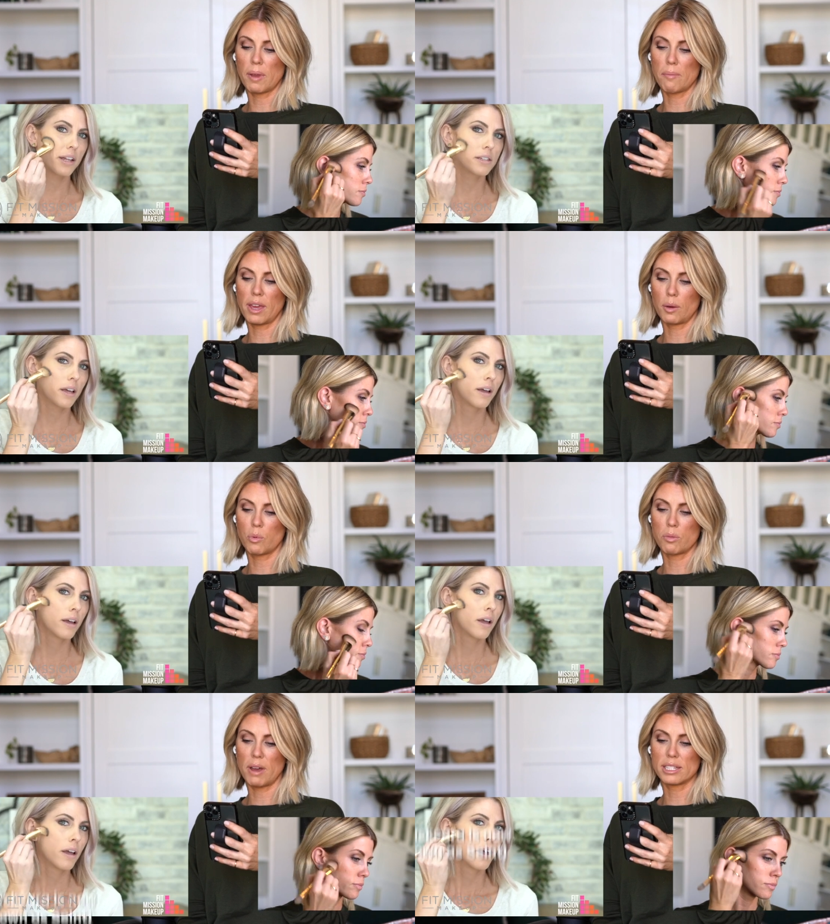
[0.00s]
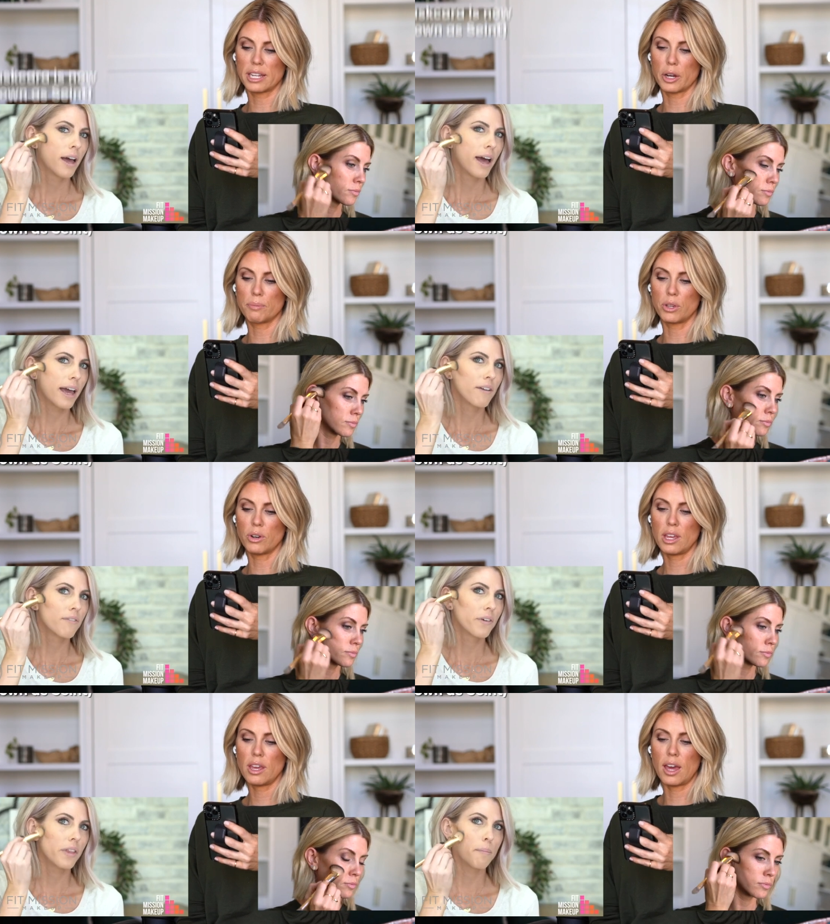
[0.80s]
Speaker 1: my makeup with Maskcara
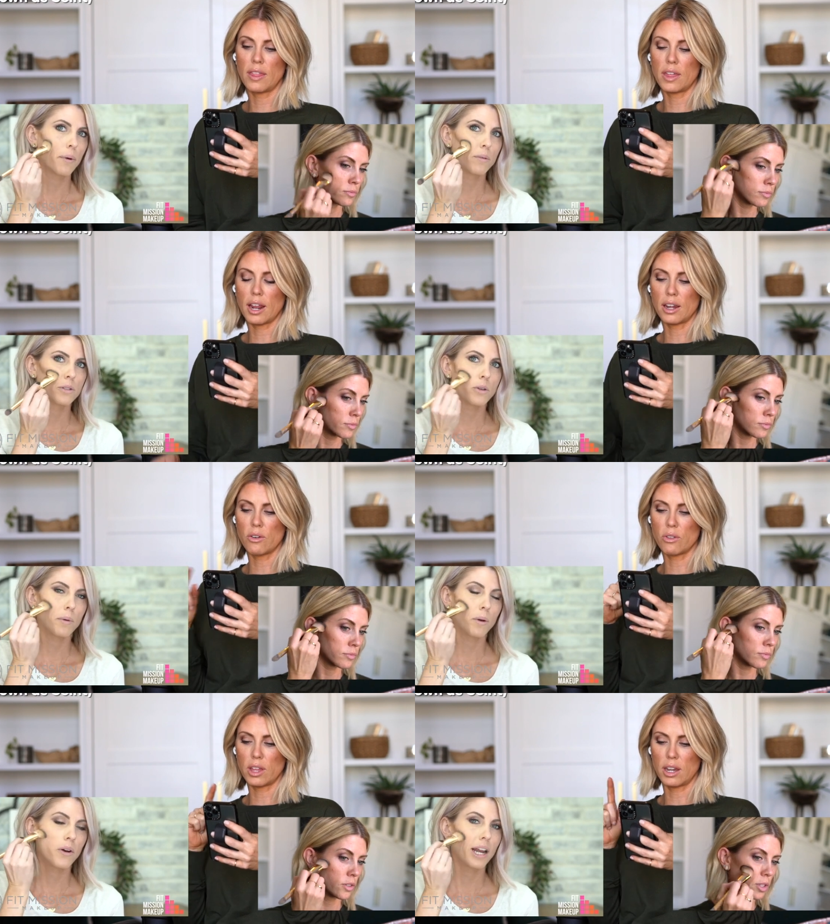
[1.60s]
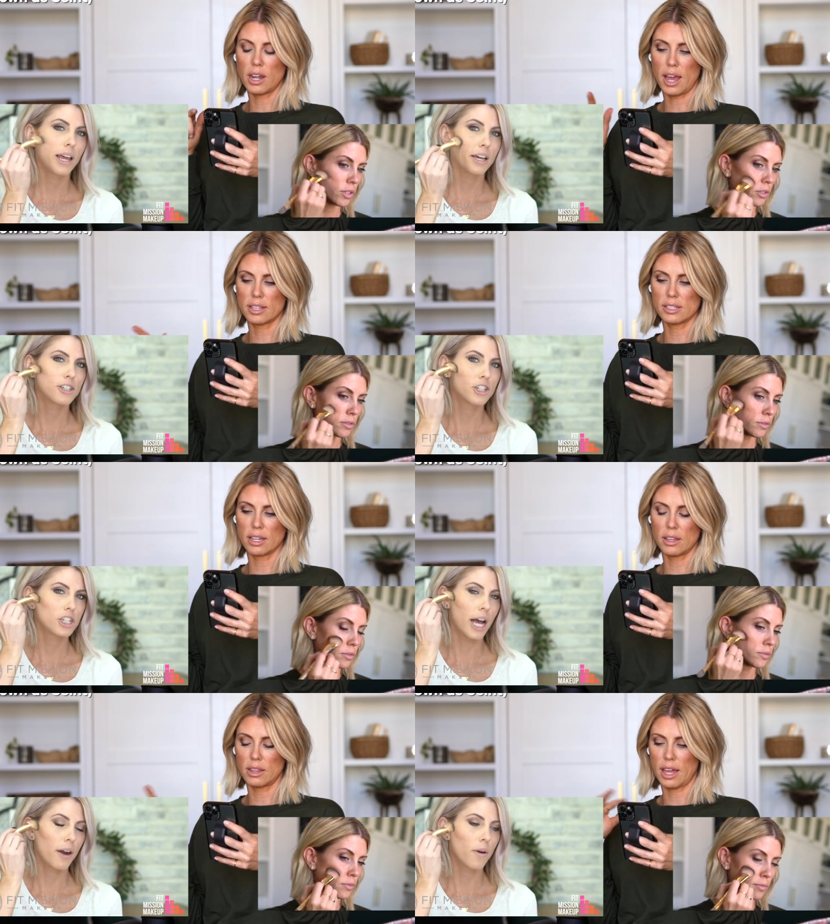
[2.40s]
Beauty, and then I know that next,
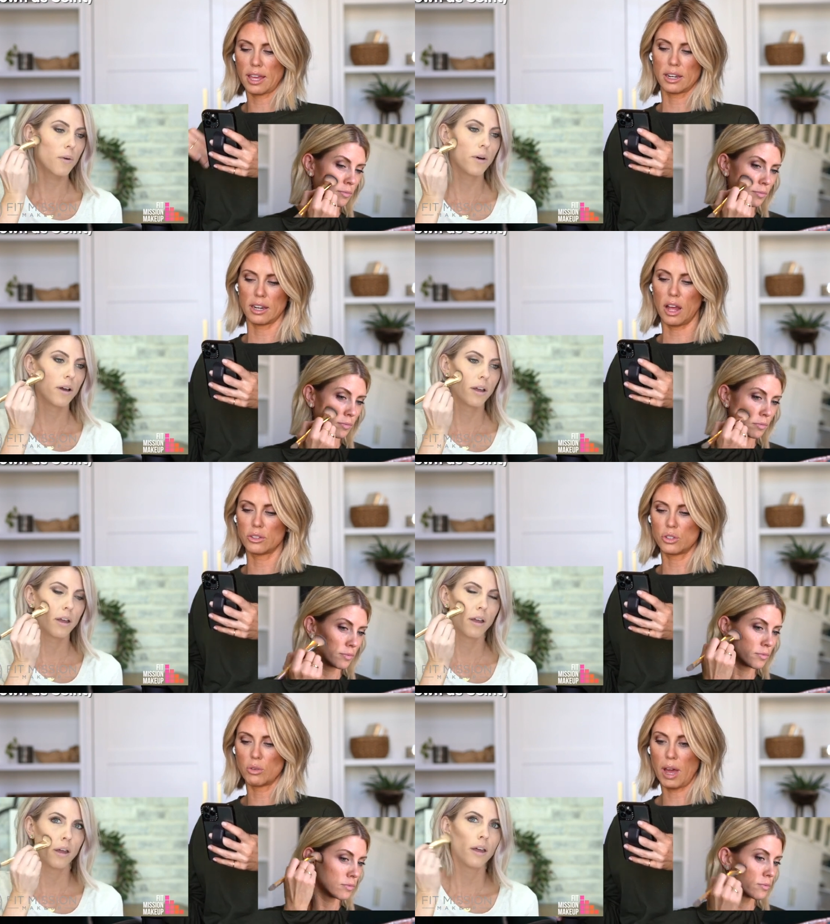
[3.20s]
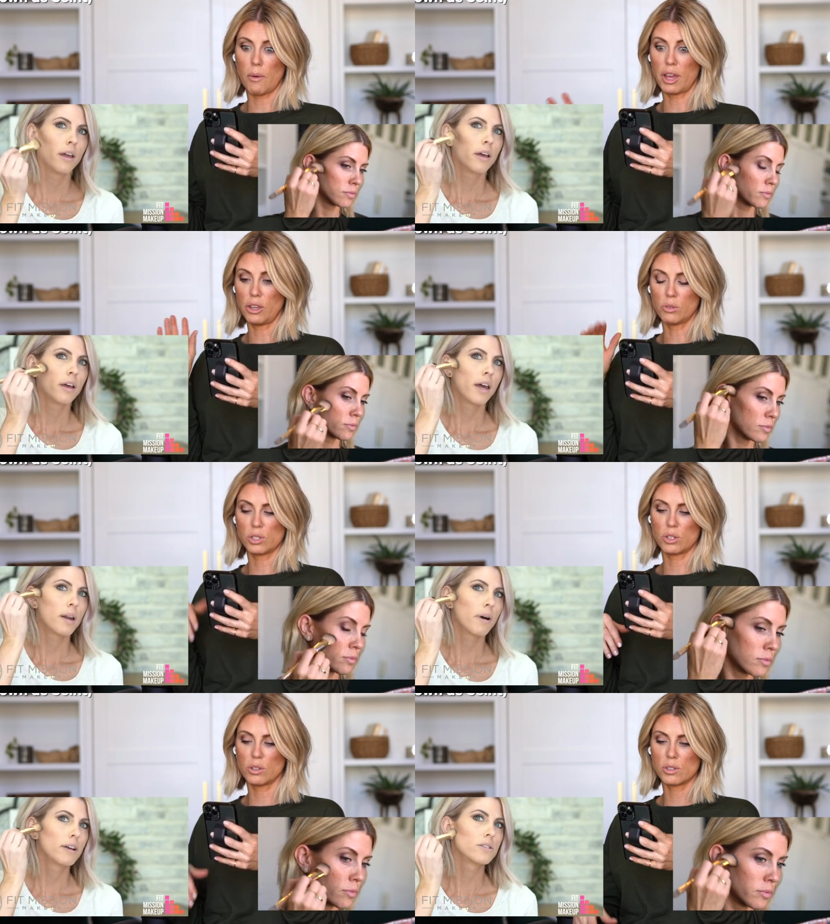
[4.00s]
like, I'll do how I
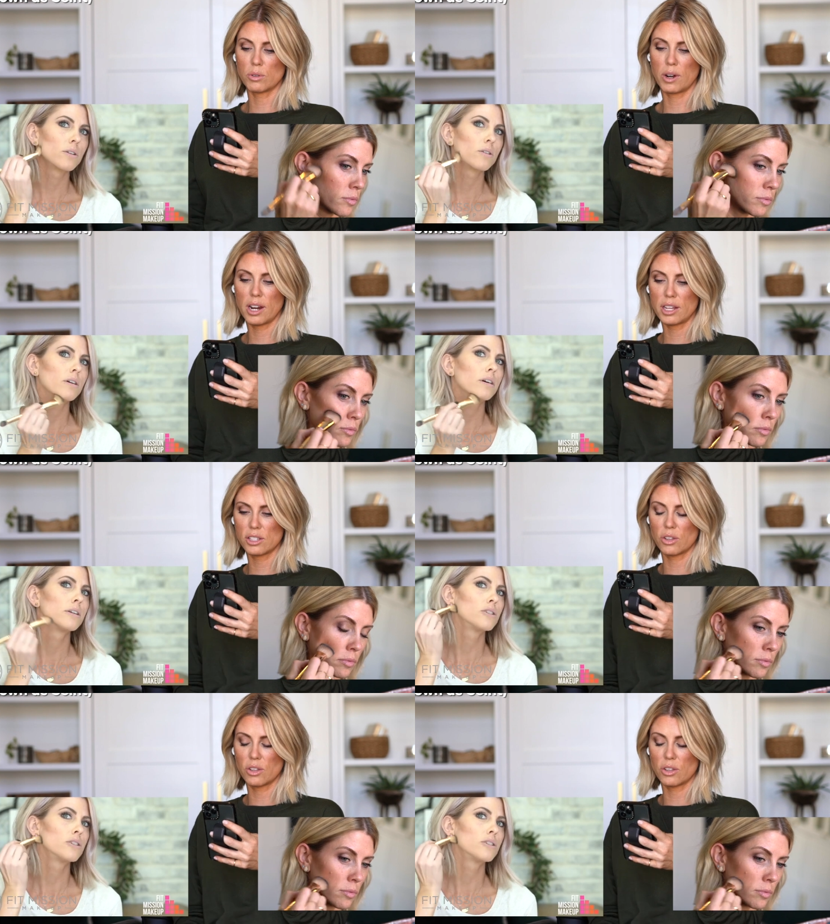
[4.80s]
used to wear it.